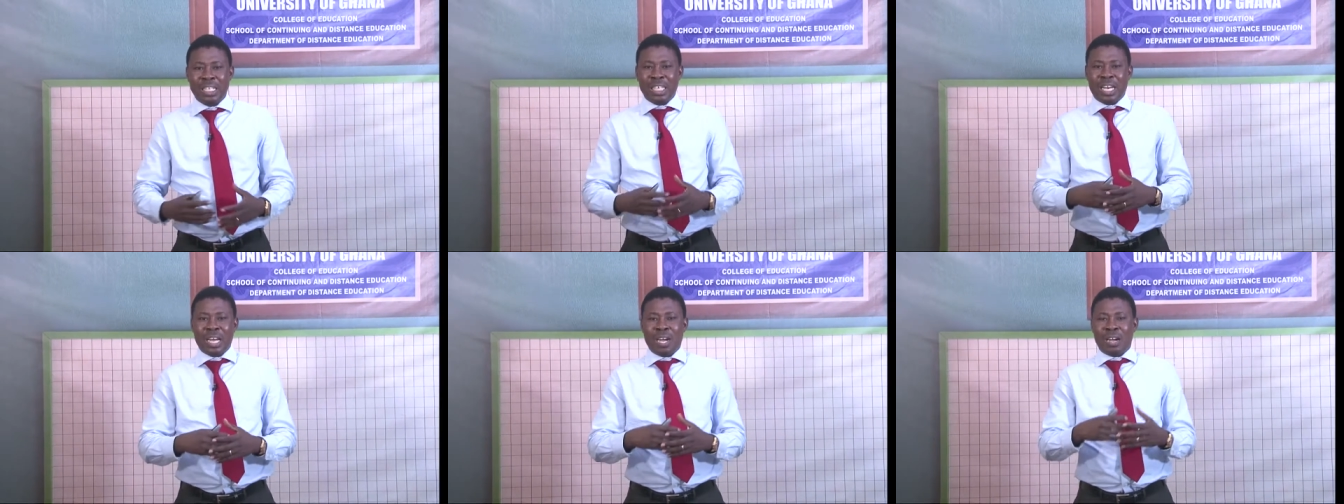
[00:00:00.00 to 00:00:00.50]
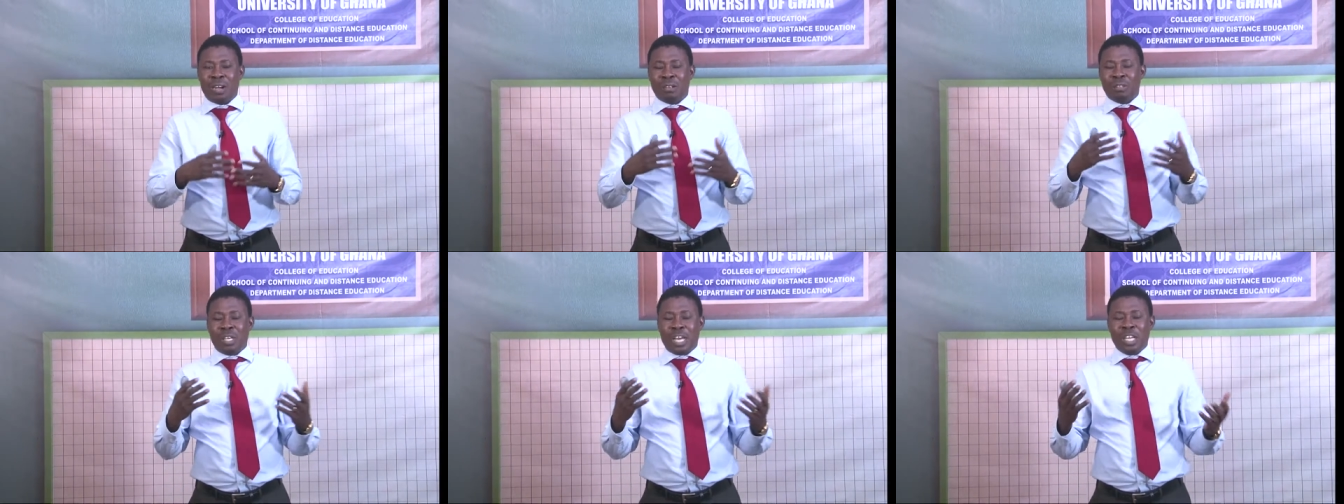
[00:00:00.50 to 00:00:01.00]
There are
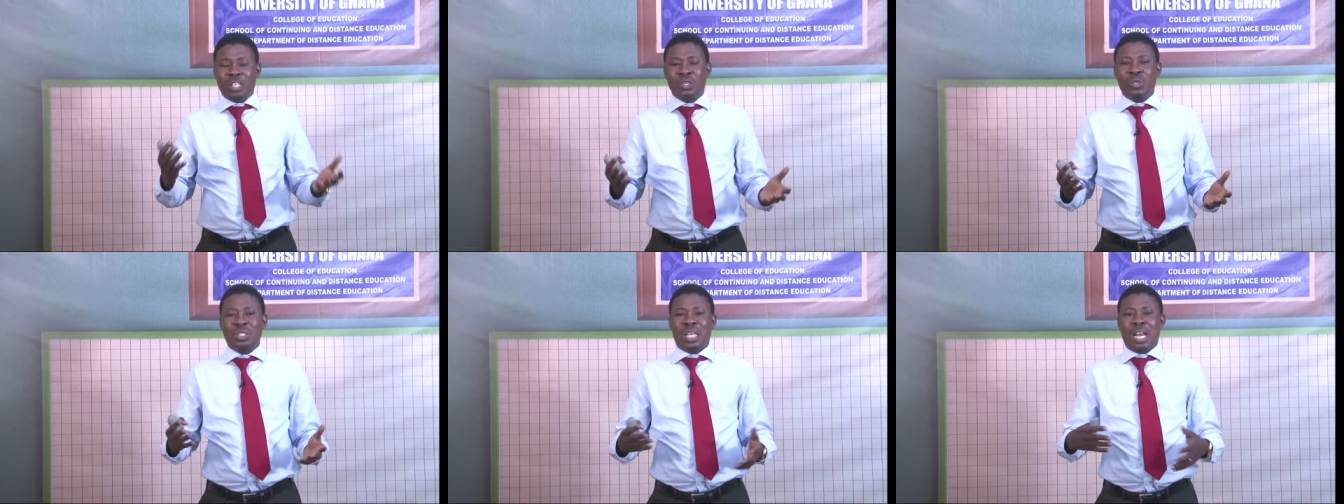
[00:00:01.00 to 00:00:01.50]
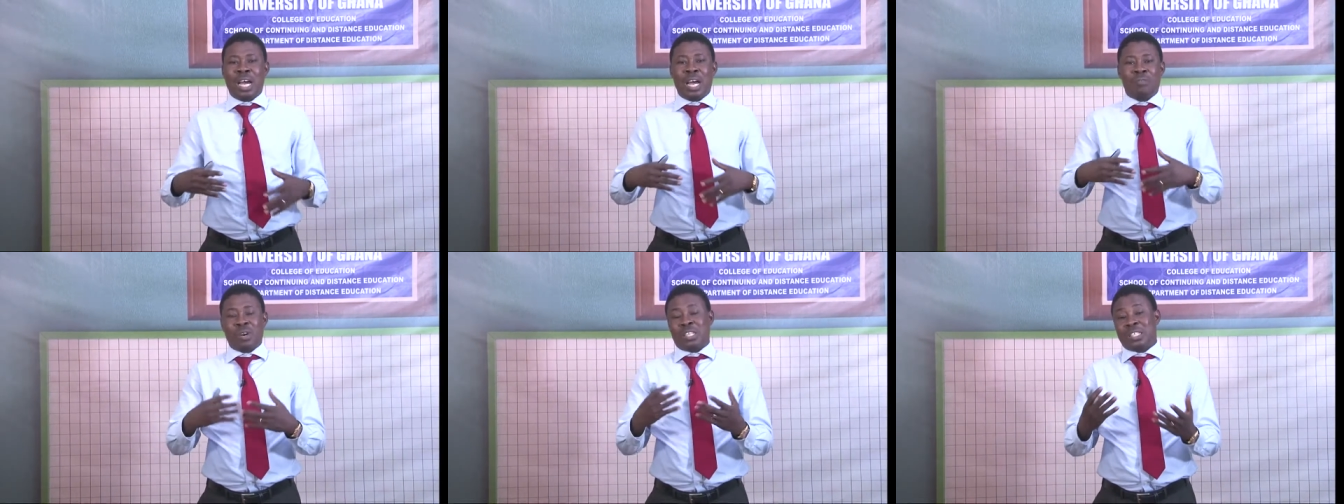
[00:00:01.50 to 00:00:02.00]
NGOs that
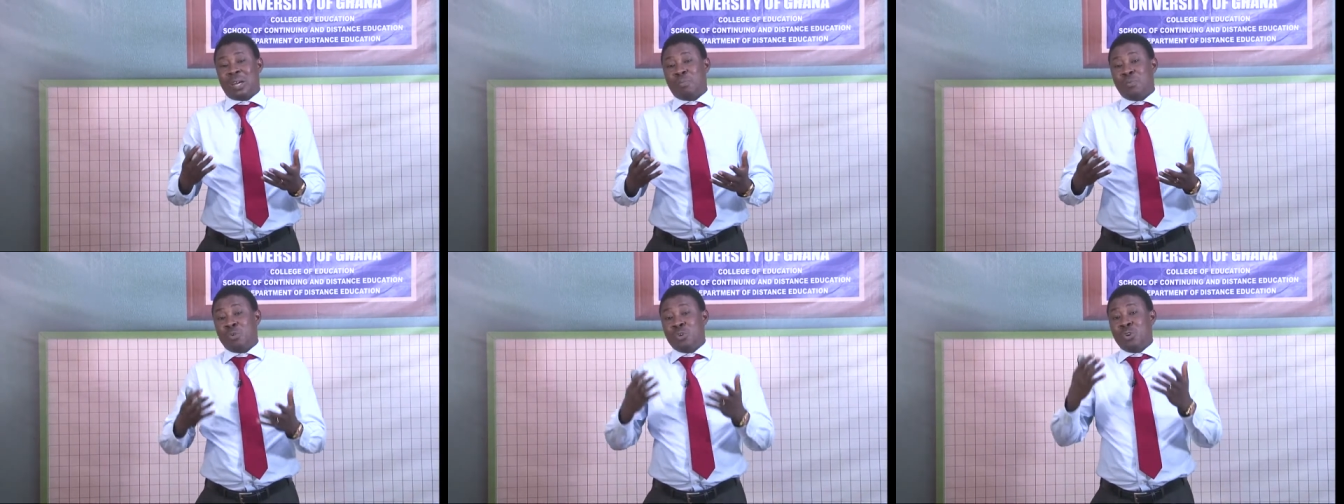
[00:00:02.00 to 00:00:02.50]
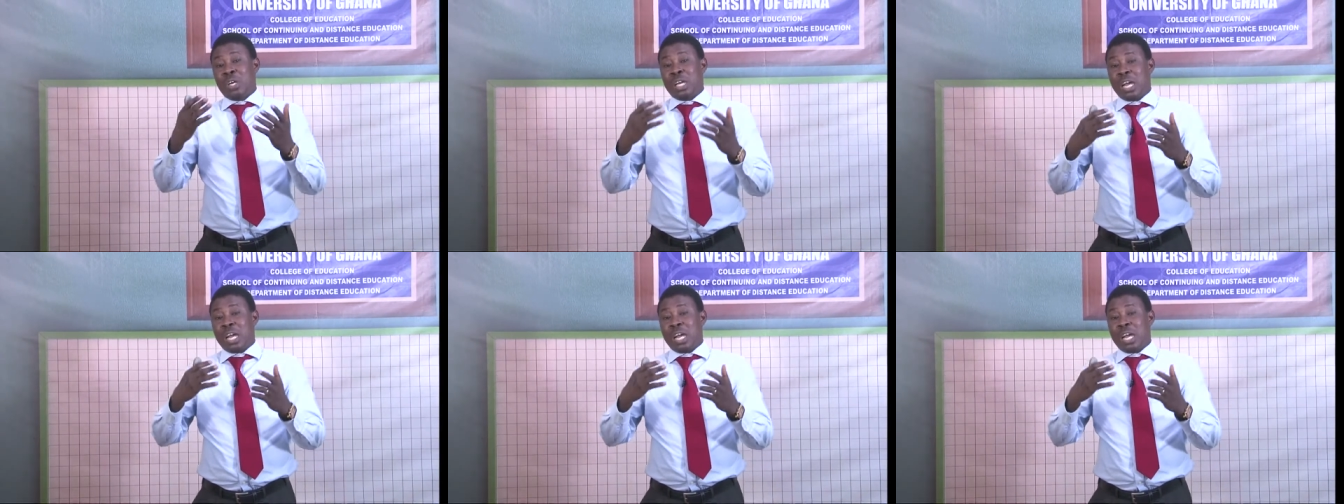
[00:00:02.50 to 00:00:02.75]
are, for example,